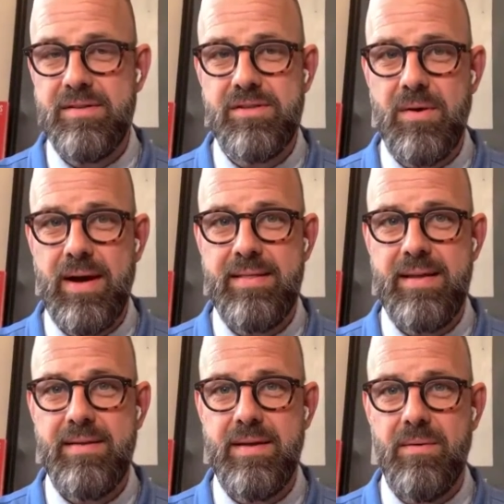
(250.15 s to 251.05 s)
And so I
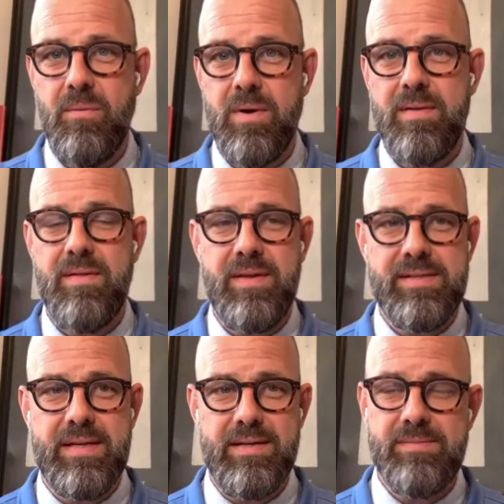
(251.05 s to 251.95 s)
think that one of the
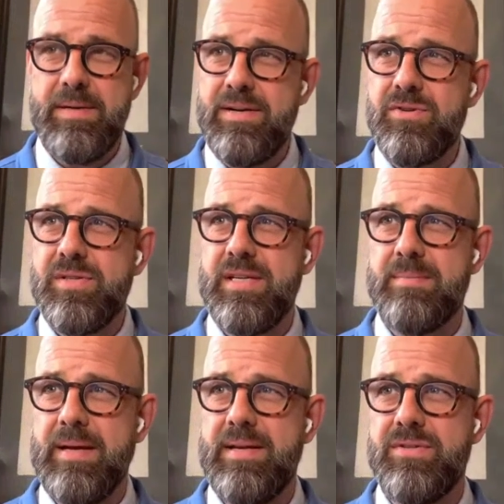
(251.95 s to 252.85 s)
things that has been interesting as
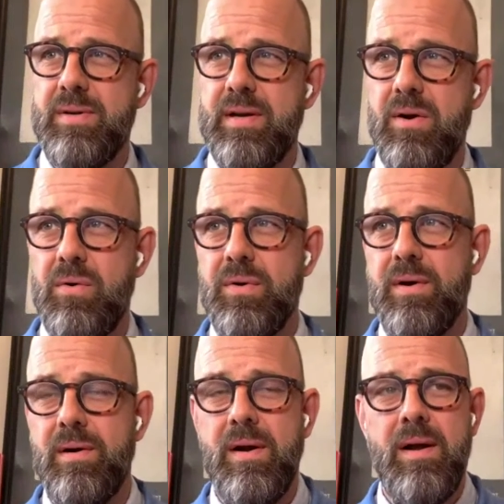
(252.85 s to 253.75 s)
my kids are getting
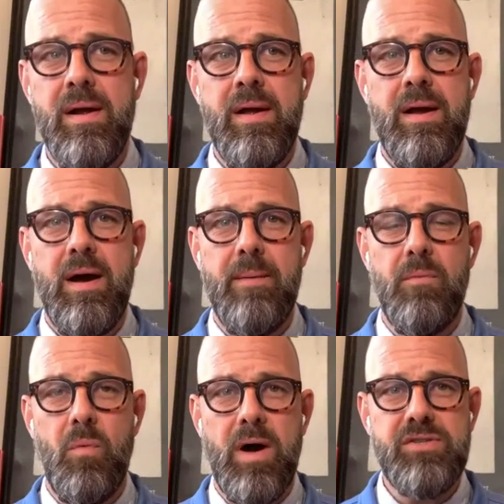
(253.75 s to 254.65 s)
older,
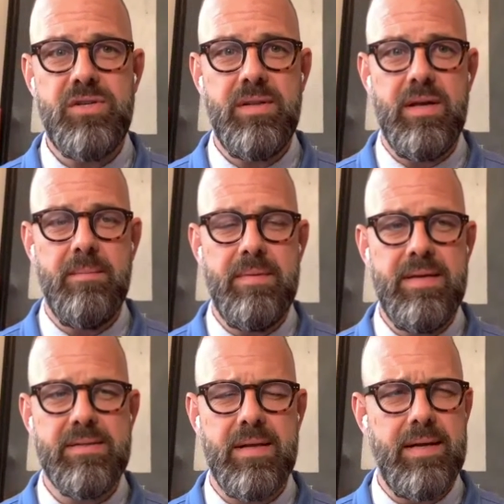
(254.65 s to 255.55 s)
watching them
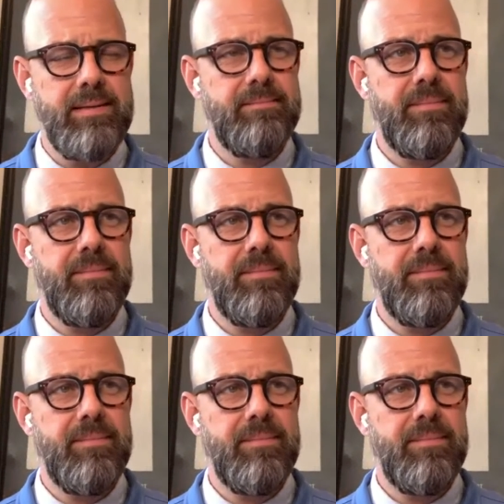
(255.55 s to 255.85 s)
is like,